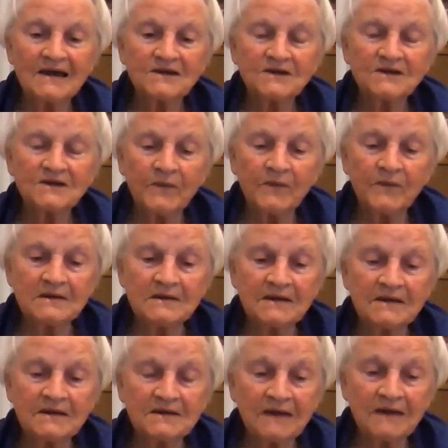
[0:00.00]
So I went
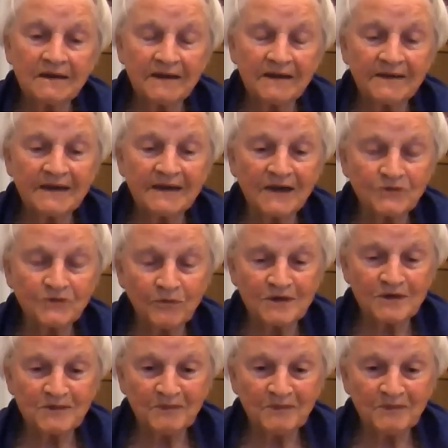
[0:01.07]
and sat there, and I saw this